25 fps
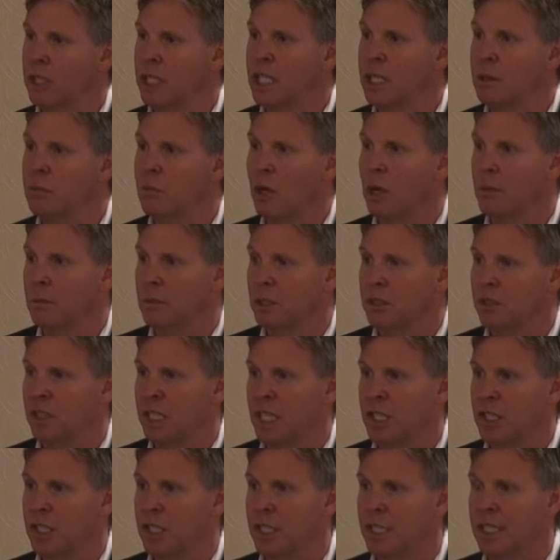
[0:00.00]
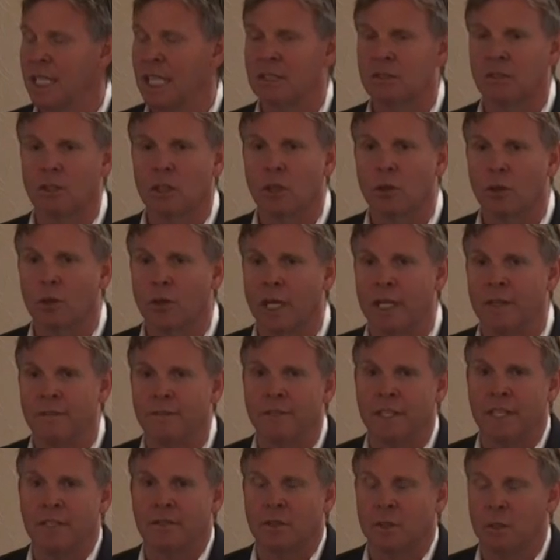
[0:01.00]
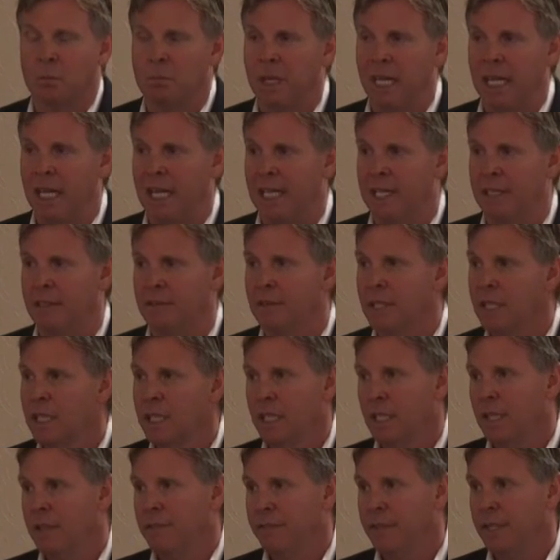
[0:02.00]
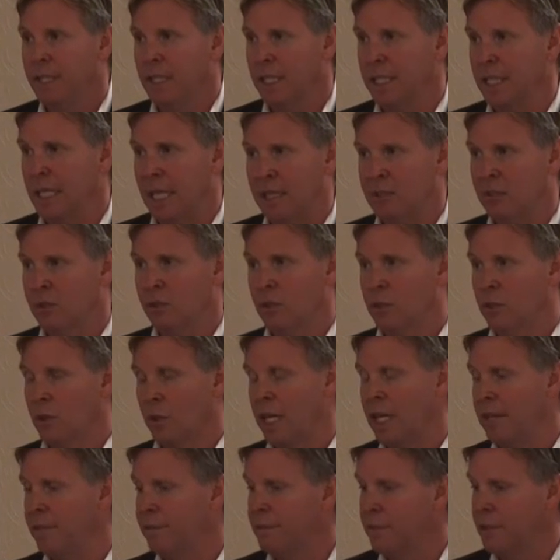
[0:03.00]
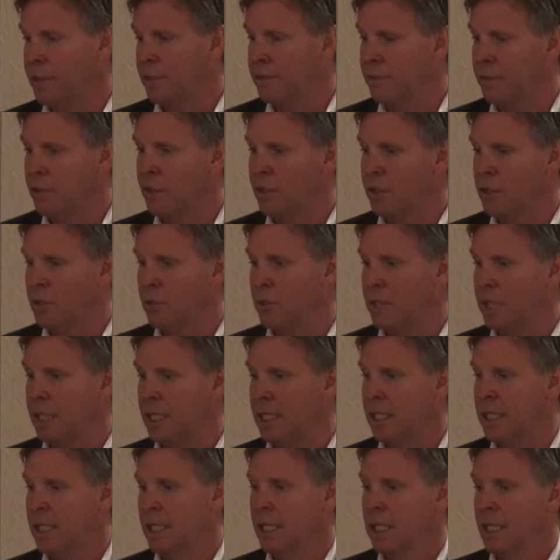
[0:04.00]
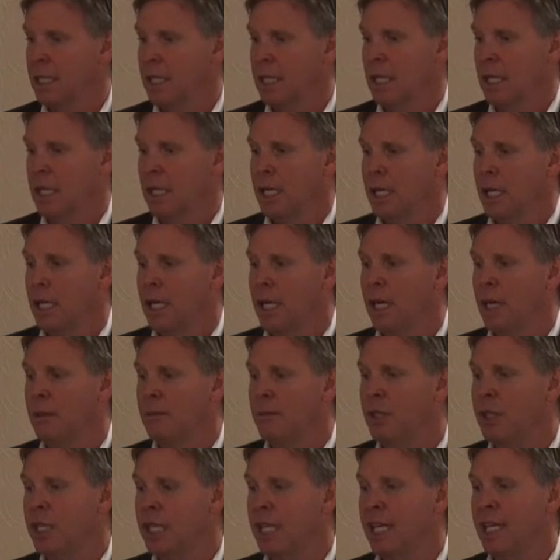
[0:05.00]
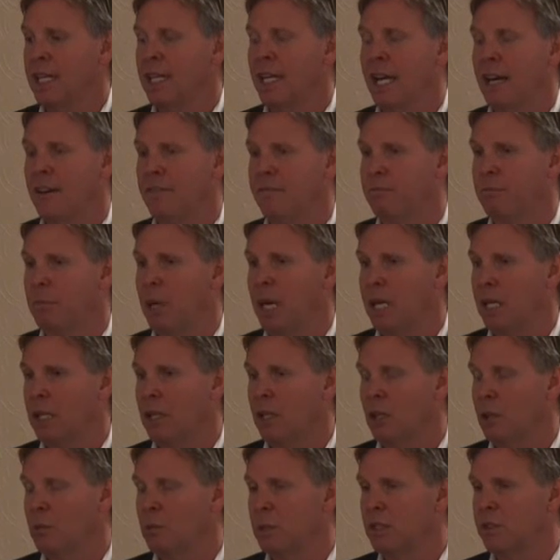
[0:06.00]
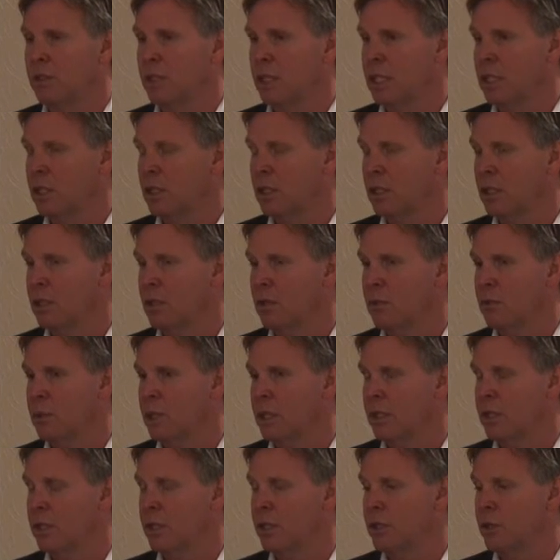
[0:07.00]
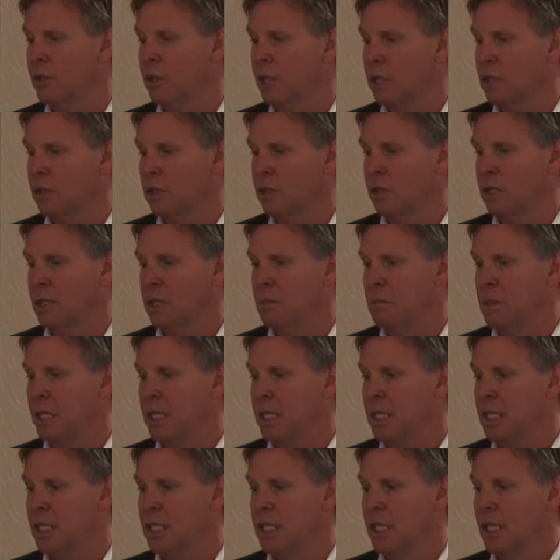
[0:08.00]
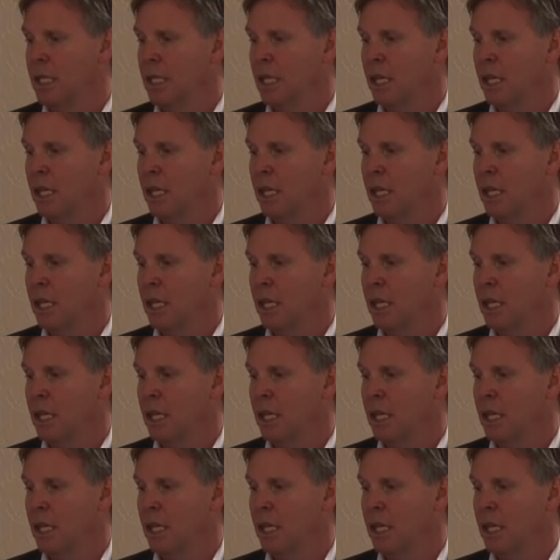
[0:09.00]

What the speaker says: or chemoembolization, and that's low-grade fever, pain, feeling not so great for the first week. You can have byelomas that occur with the drug-eluting beads.